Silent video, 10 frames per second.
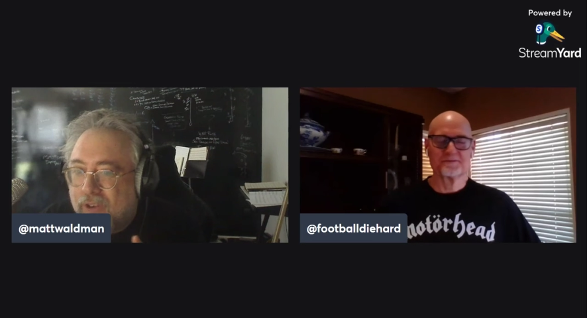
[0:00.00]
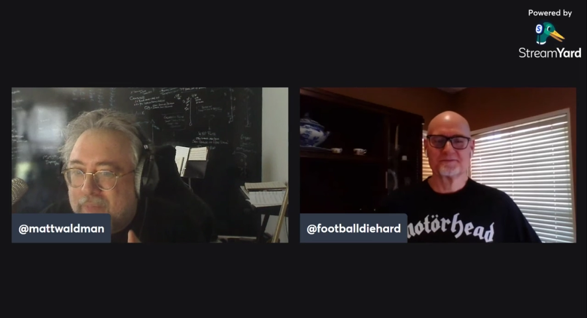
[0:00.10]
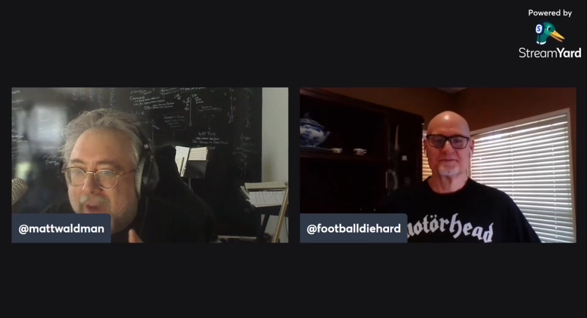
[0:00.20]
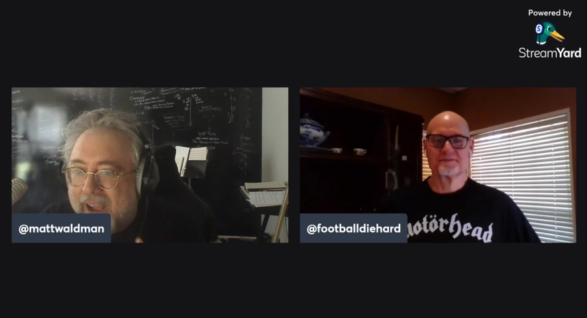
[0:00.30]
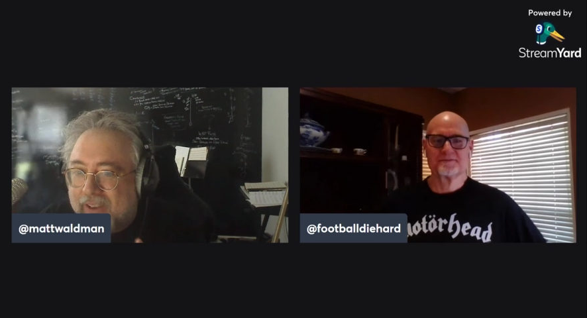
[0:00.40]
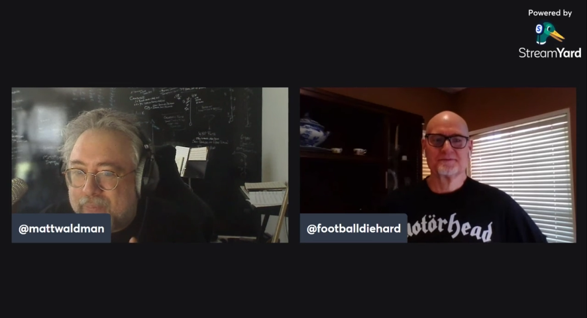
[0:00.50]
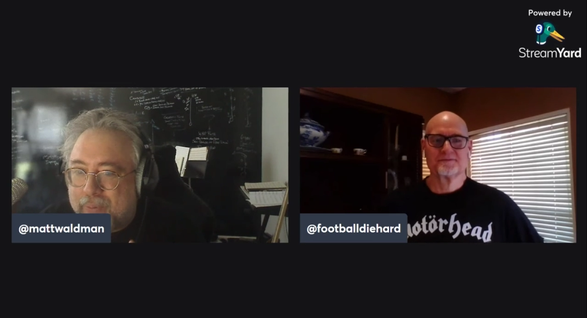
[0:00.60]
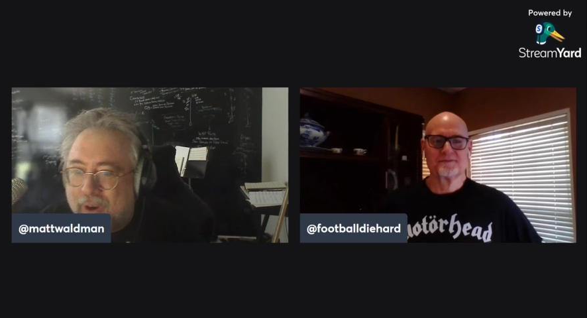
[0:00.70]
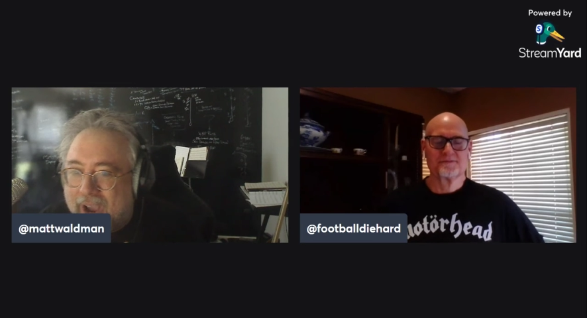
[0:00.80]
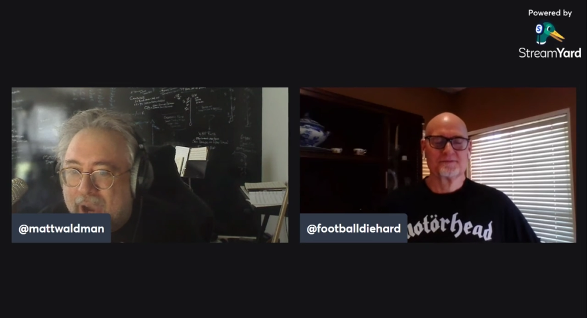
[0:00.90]
Speaker 1: miles per
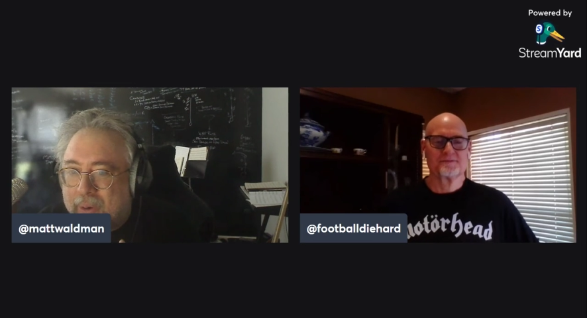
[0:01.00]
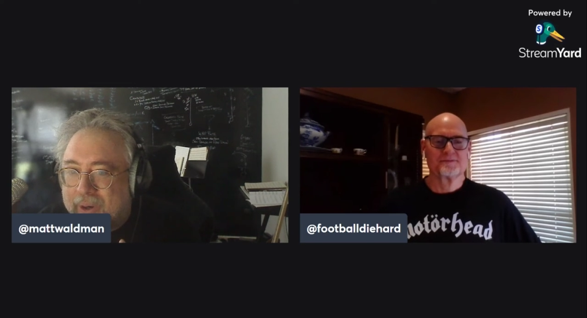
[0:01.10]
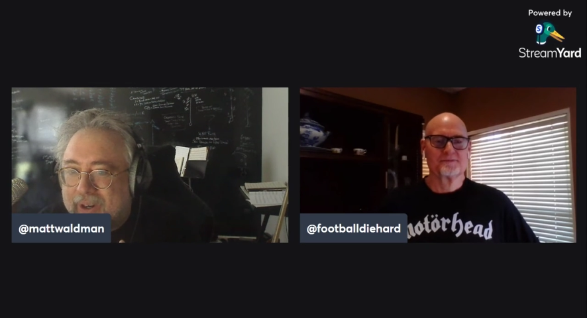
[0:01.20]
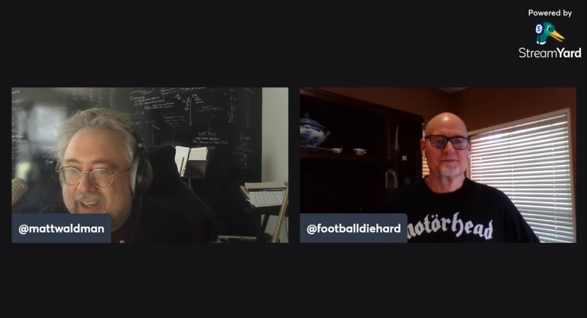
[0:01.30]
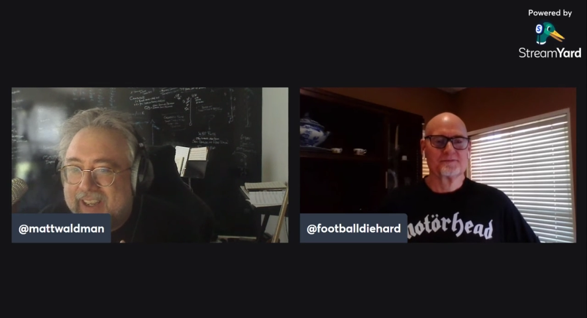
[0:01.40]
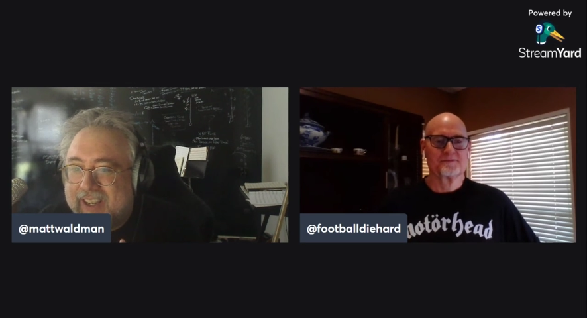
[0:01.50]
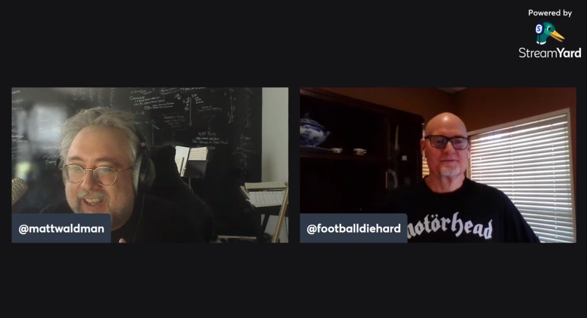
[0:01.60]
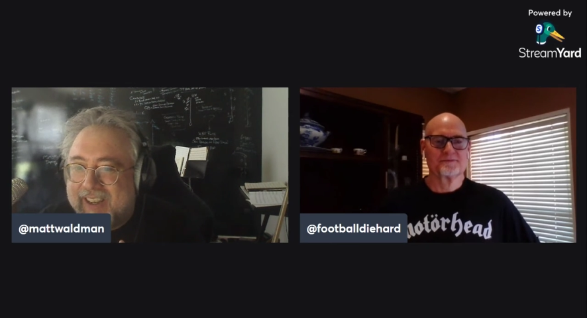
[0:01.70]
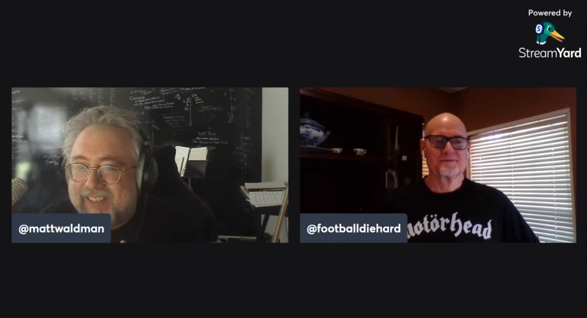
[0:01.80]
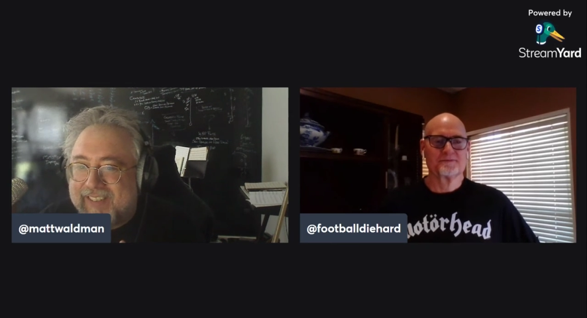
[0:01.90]
hour
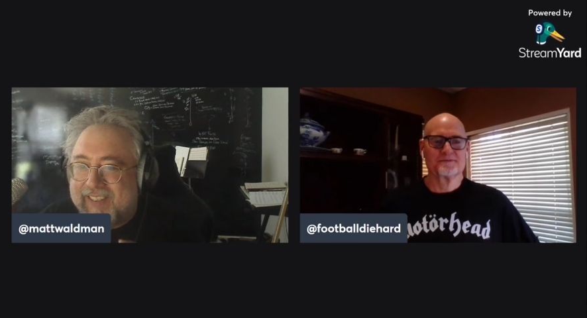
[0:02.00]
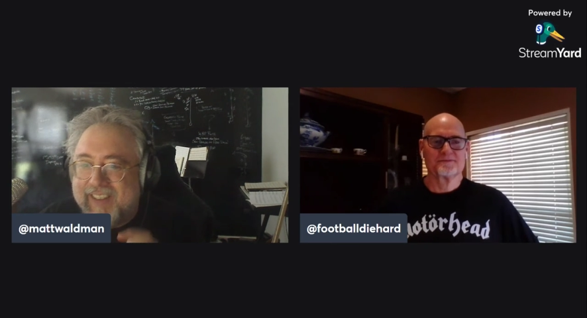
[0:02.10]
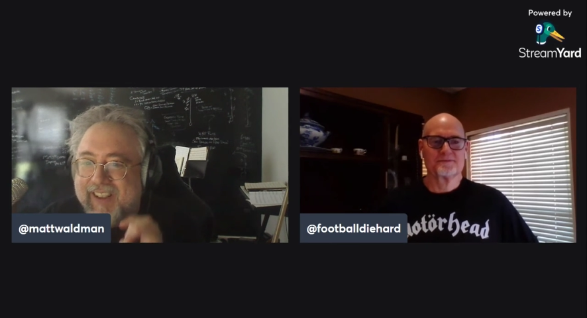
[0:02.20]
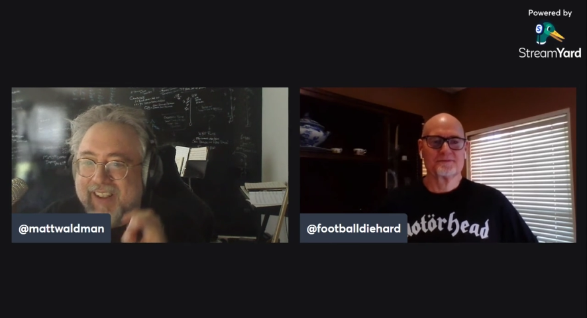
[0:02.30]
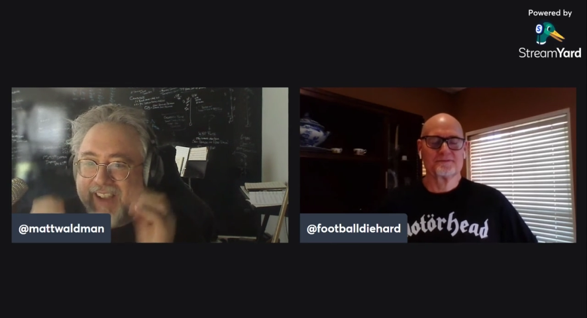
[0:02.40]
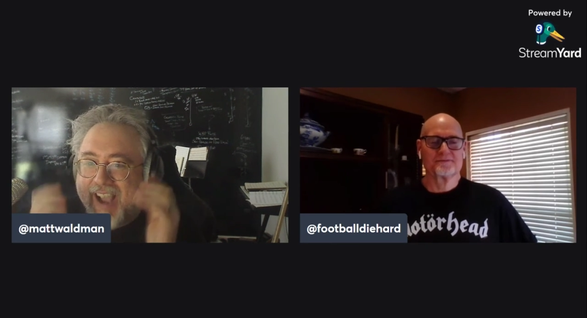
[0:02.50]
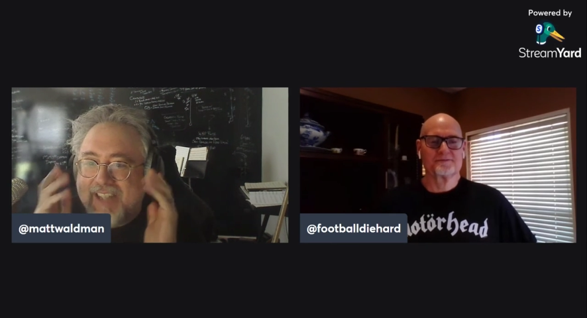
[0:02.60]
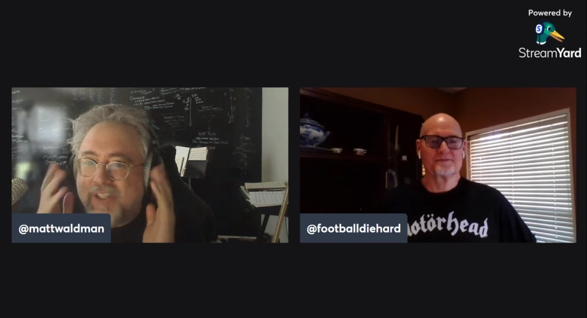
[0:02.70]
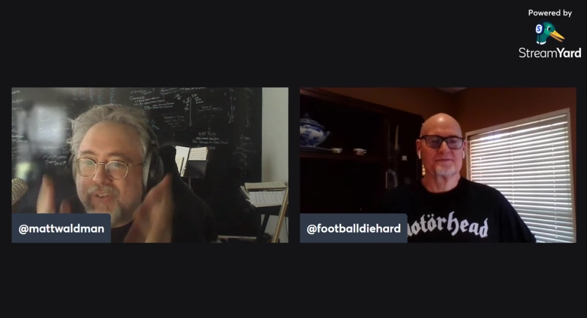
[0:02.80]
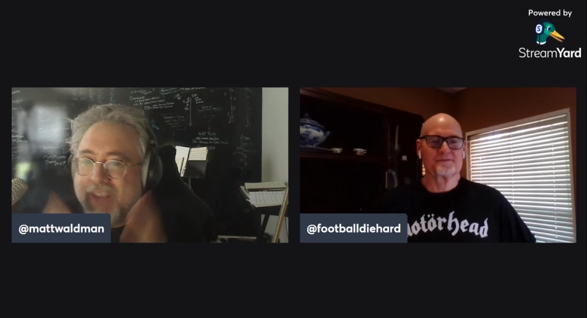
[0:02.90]
is, I
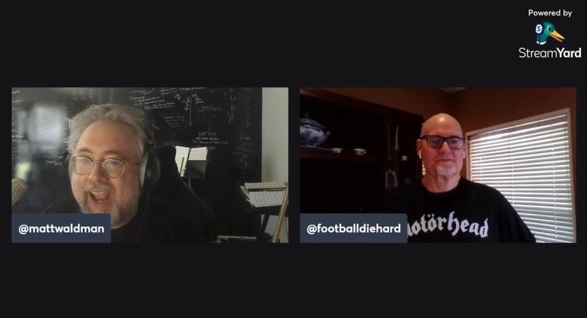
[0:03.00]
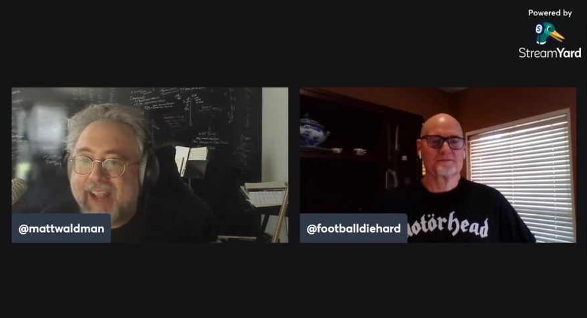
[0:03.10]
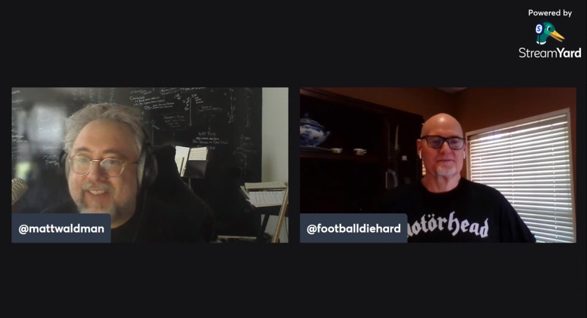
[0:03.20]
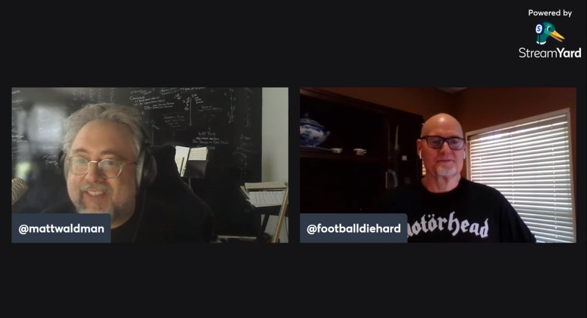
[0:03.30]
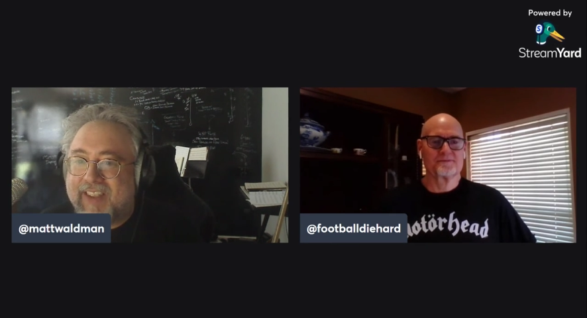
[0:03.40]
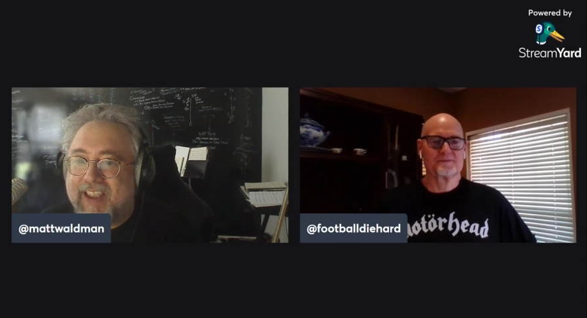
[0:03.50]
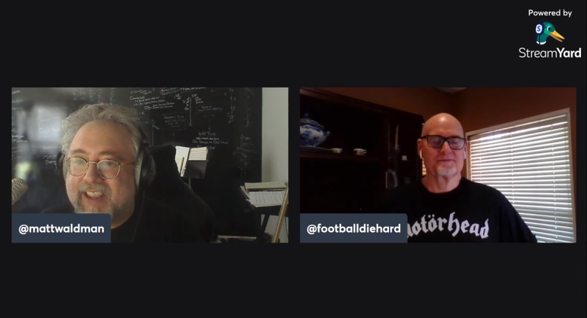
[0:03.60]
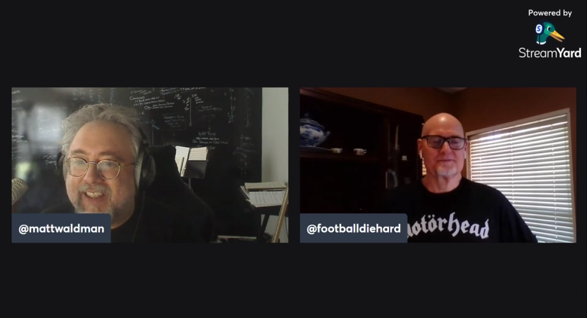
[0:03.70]
just can't see,